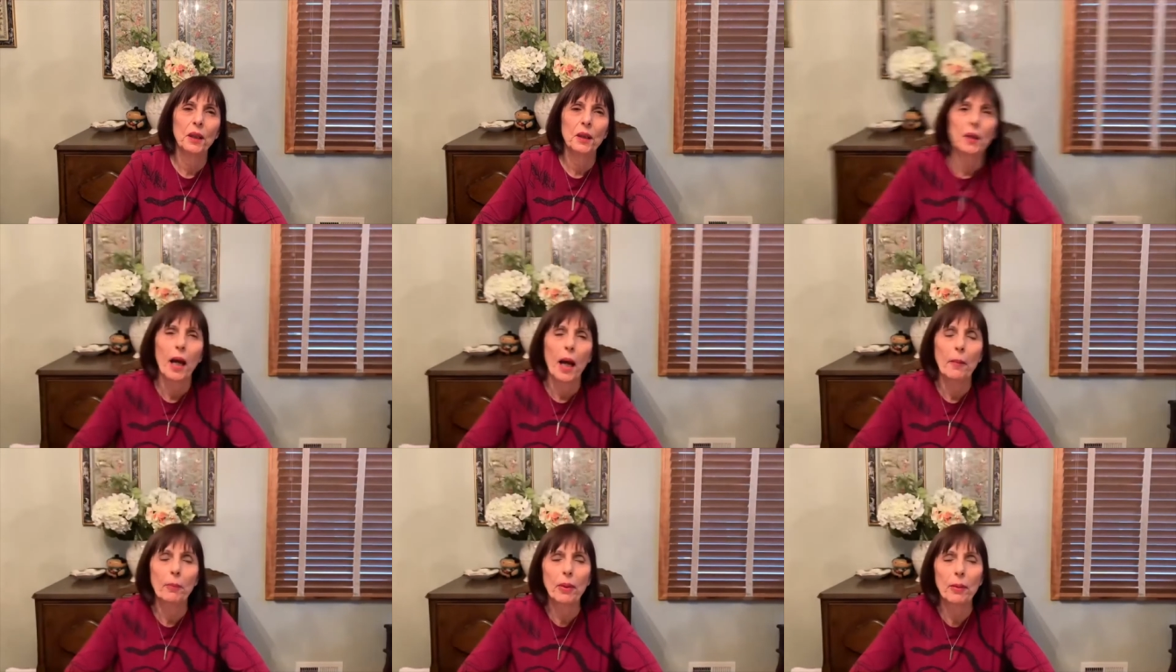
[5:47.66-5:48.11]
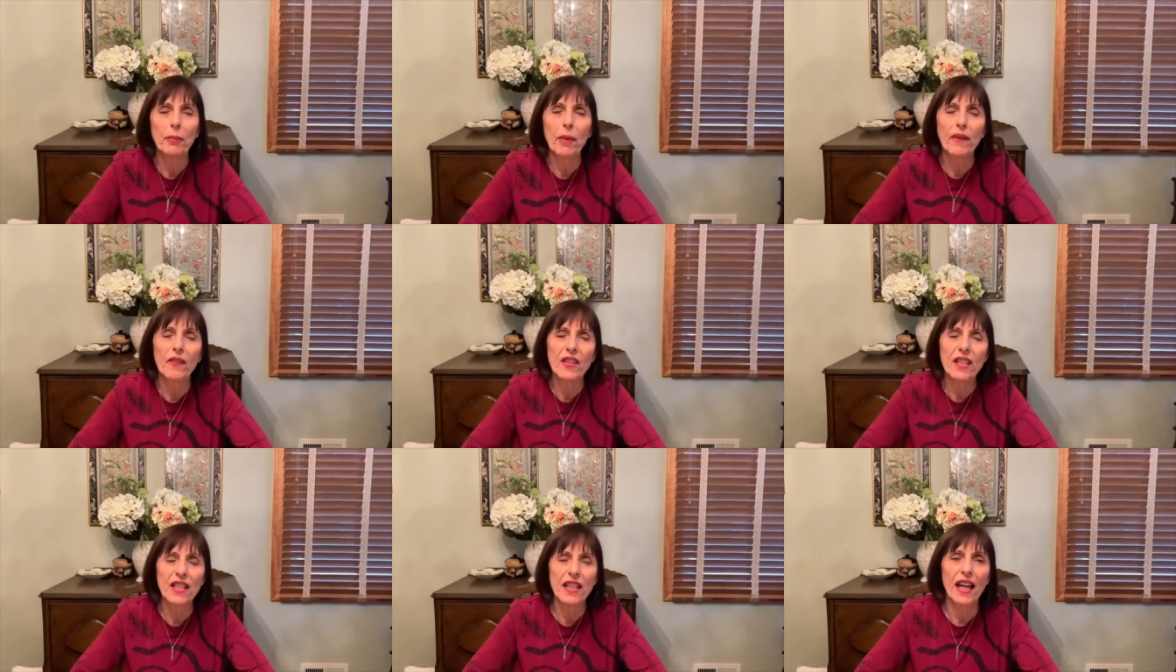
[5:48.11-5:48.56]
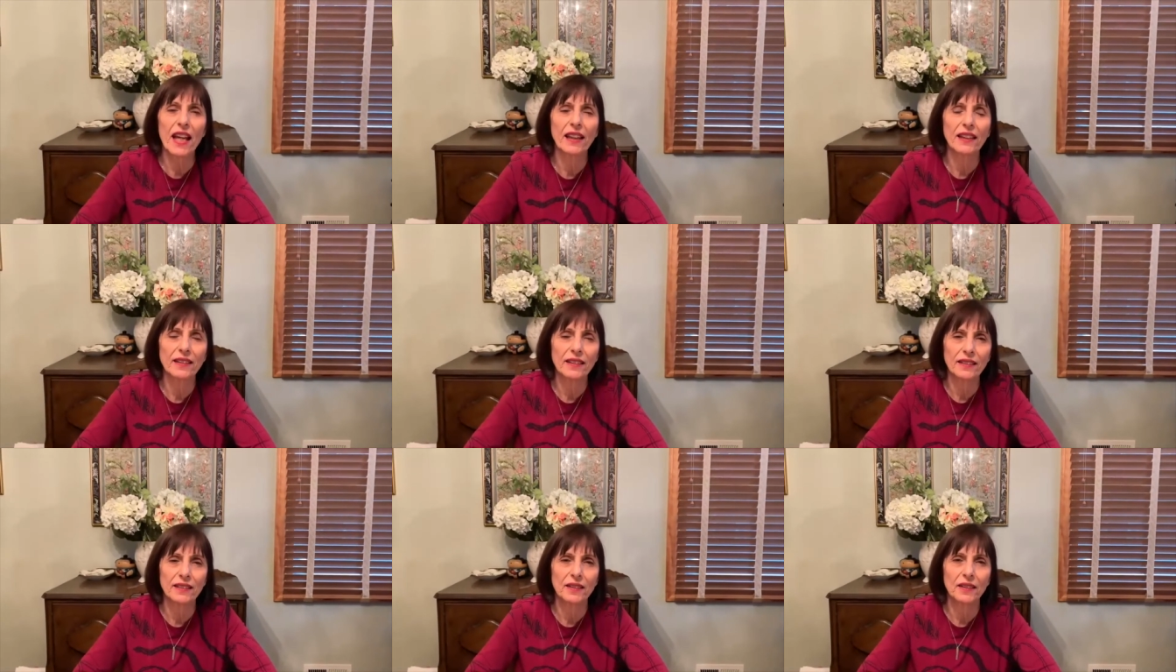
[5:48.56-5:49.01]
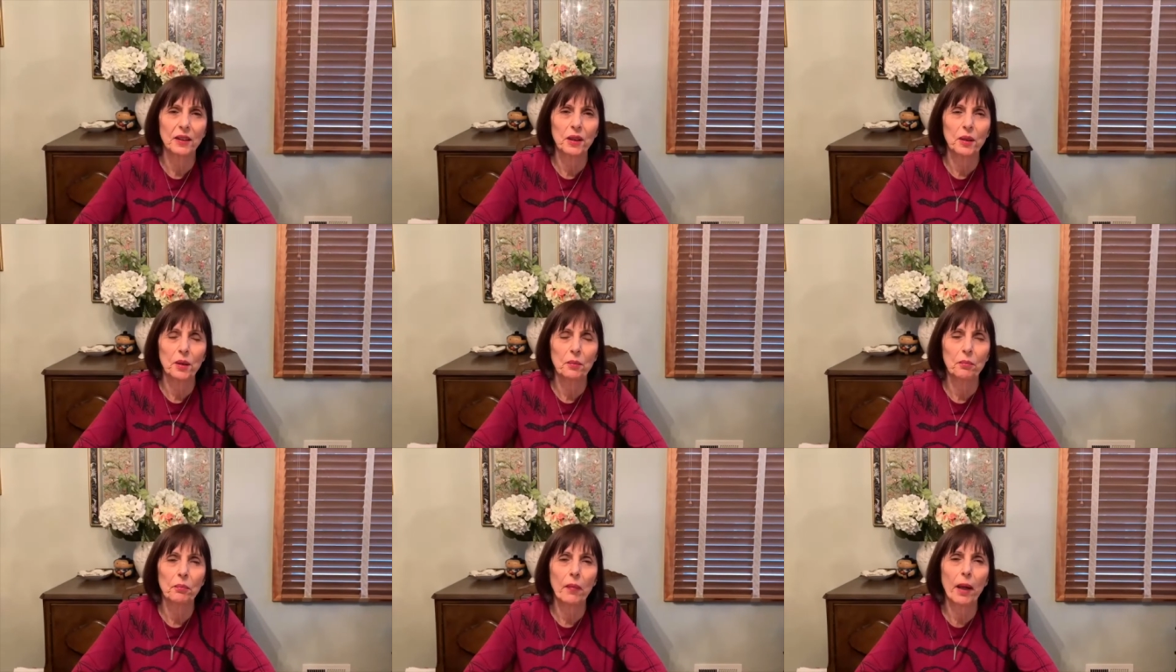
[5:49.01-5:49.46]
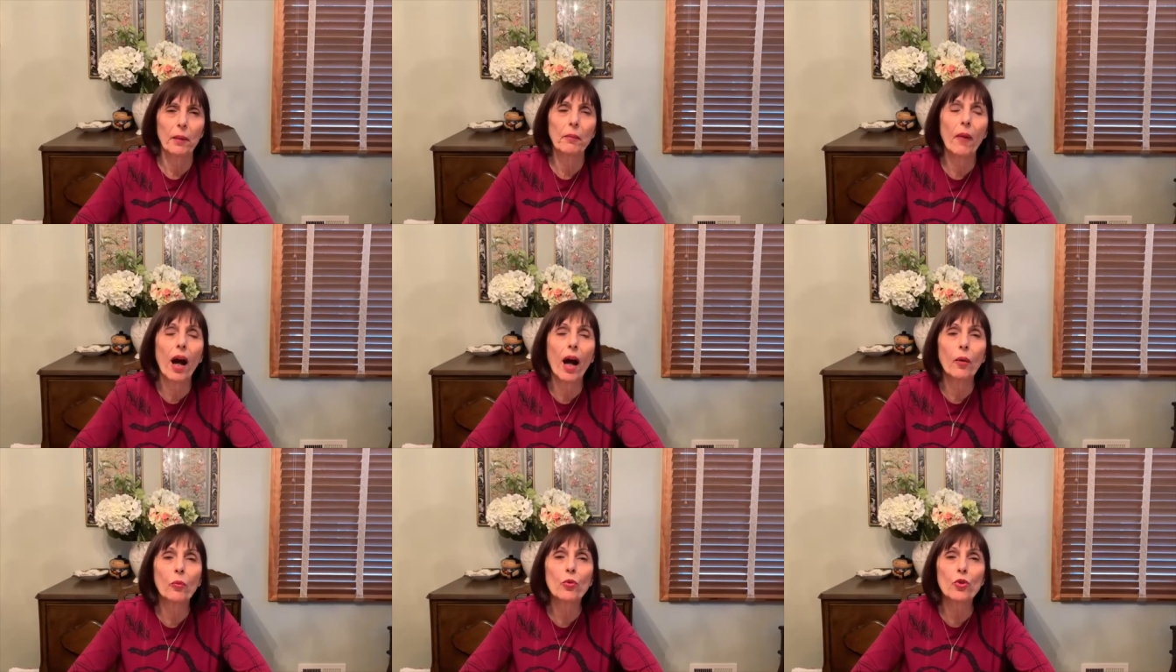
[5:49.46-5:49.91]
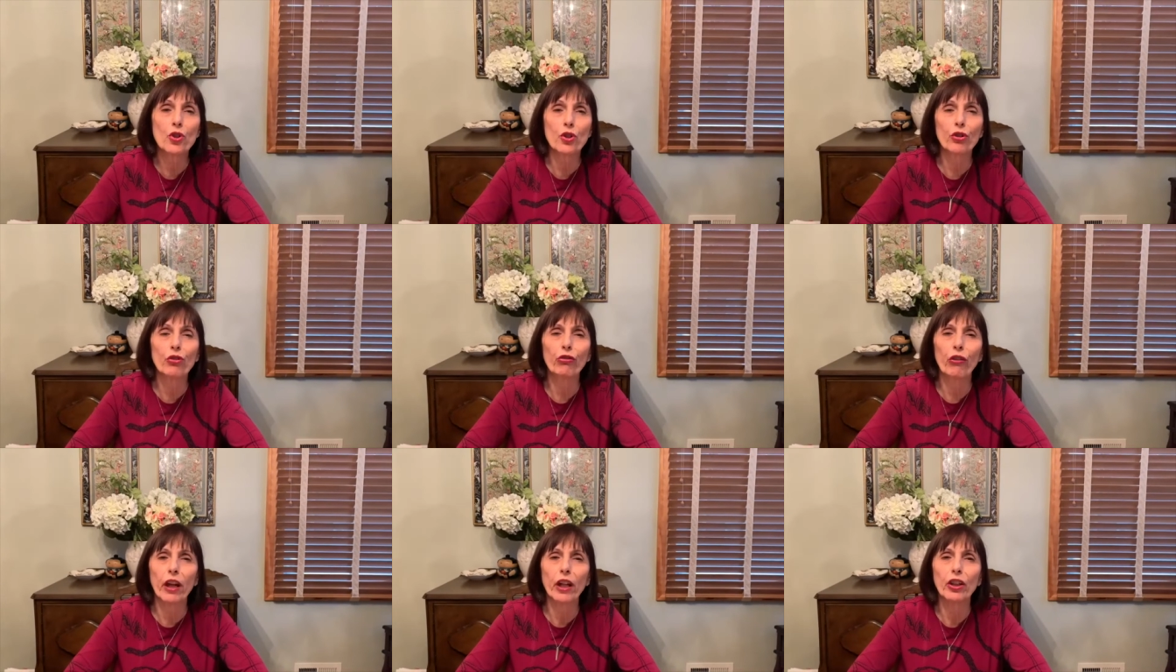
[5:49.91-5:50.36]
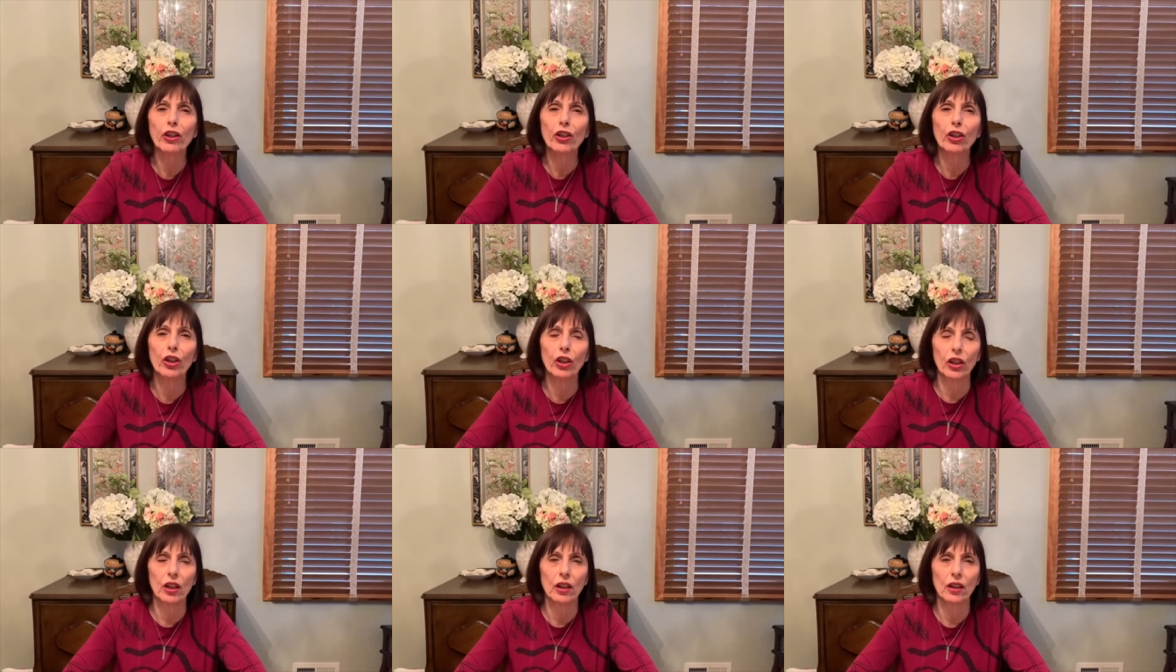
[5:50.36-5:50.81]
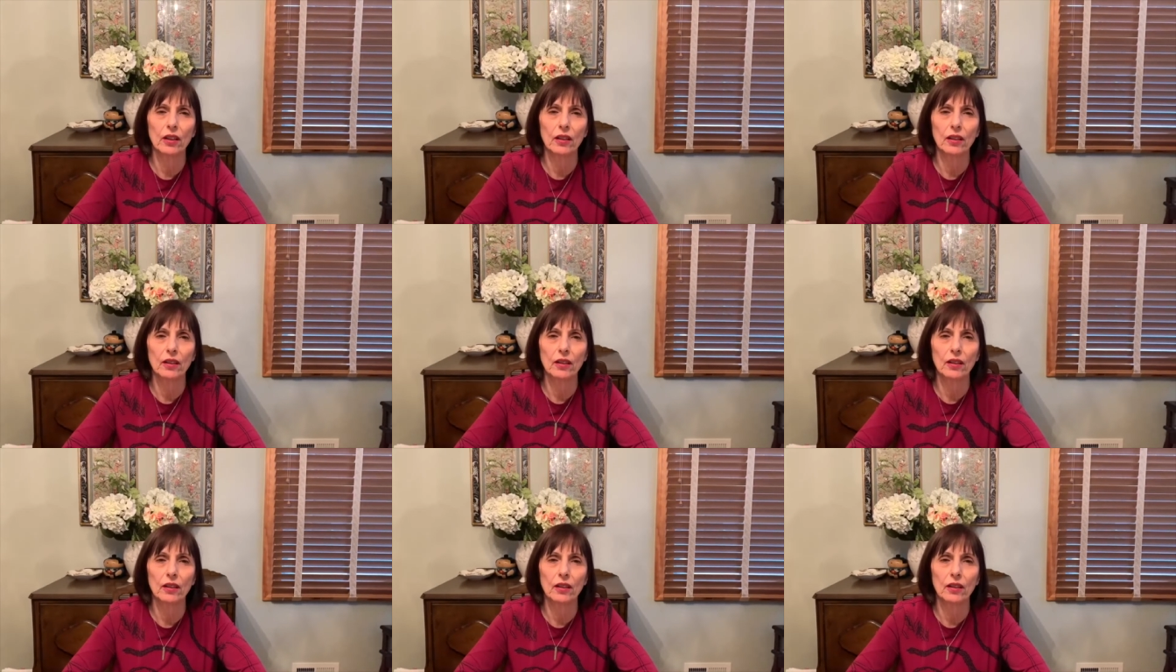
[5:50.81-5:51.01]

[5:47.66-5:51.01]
happy Mother's Day. My mom was a great cook.